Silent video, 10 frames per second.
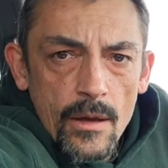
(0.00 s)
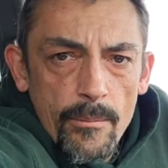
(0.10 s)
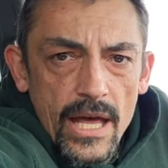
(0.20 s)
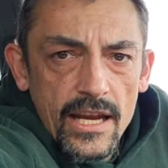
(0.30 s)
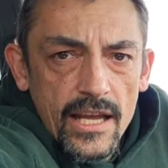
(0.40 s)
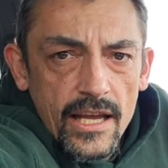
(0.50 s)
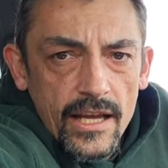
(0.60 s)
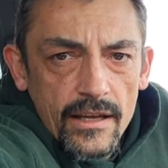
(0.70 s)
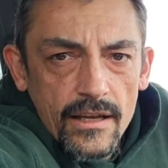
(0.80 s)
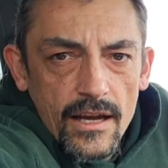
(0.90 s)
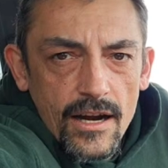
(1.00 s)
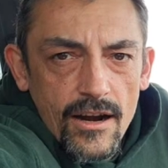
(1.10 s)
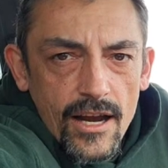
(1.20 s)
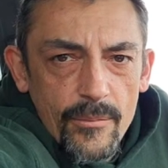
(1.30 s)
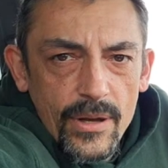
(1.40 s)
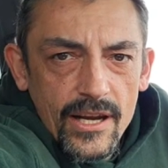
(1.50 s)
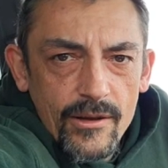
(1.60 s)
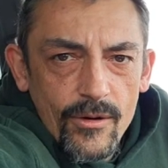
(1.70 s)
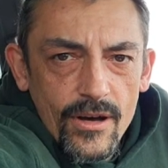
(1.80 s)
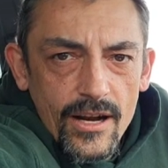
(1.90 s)
Benny. All right,
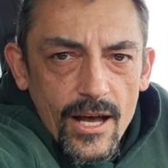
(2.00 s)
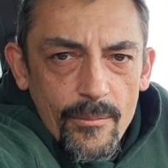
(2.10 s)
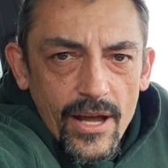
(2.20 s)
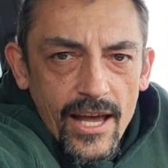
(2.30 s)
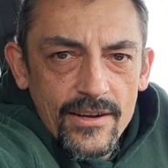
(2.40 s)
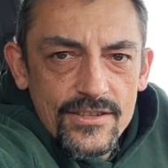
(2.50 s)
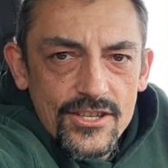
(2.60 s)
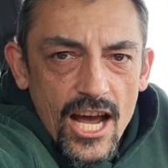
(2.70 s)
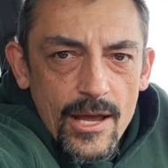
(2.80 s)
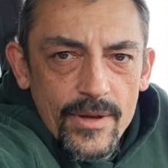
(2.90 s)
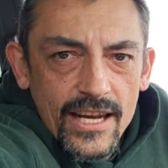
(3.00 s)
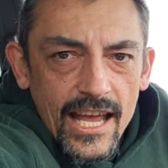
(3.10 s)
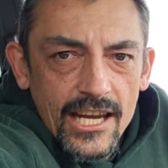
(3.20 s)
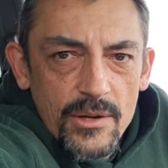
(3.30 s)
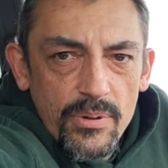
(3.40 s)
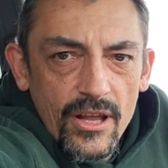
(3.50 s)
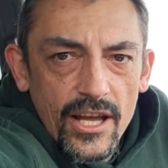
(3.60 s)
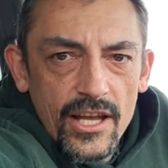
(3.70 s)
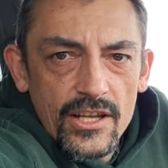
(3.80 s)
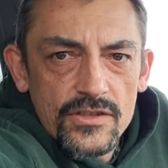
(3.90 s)
Benny, what up, man? Simon, any
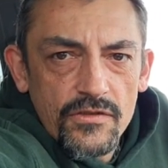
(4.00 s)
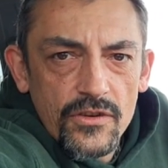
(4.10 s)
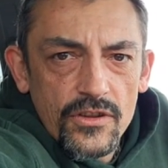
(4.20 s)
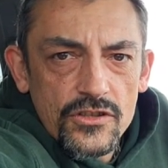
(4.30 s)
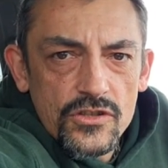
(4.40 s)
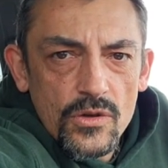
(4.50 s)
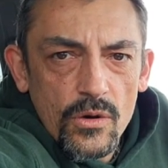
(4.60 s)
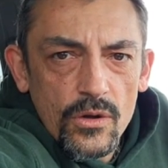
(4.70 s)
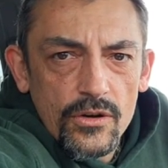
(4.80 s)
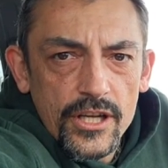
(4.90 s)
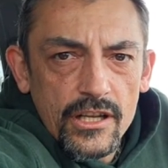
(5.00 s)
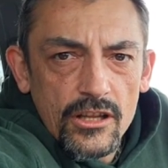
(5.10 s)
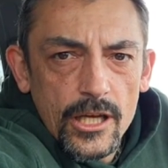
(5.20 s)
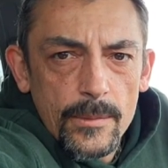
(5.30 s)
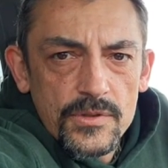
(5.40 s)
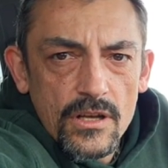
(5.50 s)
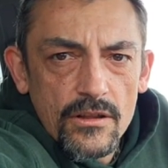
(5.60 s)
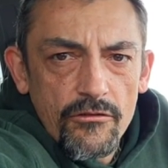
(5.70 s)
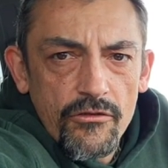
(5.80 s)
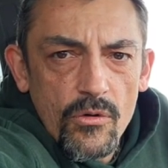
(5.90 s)
plans for the solar eclipse
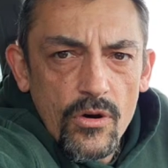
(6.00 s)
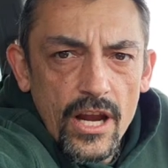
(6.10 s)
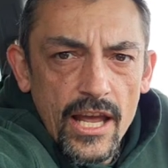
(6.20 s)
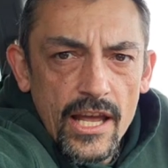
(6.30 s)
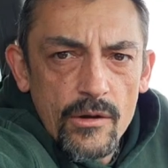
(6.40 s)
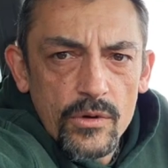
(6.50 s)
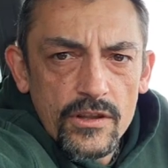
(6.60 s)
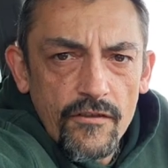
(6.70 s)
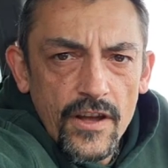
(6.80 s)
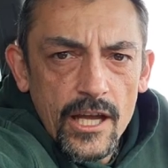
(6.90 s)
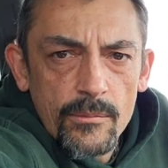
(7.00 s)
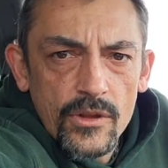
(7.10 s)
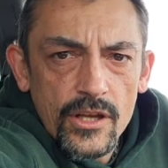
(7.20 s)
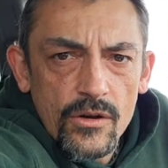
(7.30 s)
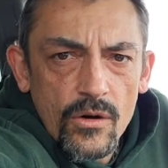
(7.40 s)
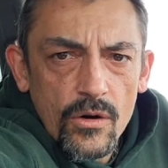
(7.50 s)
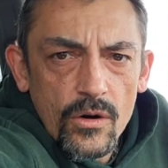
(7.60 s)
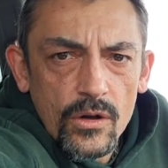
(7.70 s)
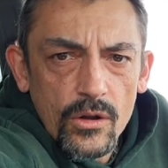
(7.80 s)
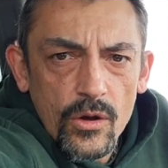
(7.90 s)
on the 4/8 with the family
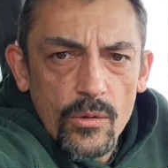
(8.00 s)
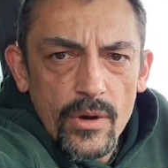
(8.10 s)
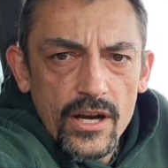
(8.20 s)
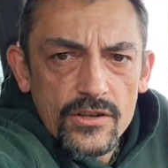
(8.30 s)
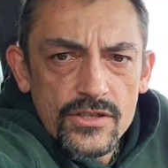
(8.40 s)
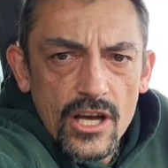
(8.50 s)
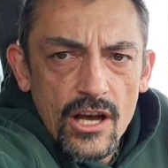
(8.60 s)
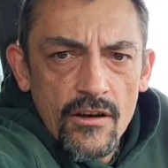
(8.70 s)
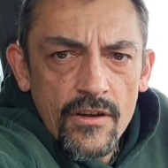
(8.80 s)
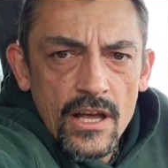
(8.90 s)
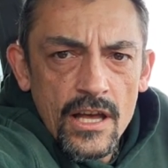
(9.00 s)
or alone by yourself?